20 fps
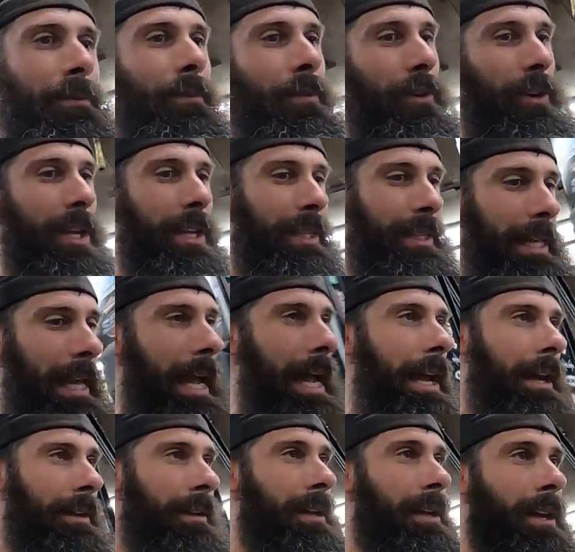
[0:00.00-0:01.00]
forget
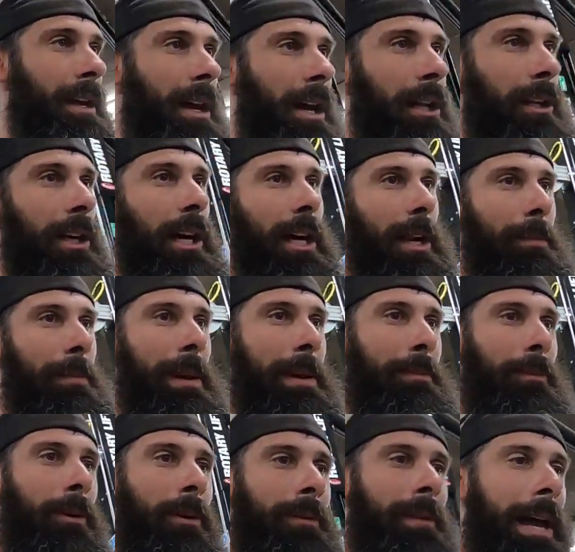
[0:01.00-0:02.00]
that. A lot of
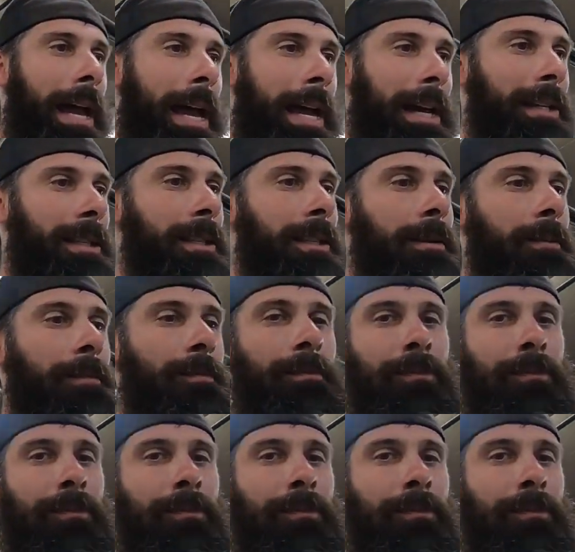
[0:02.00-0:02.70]
people have asked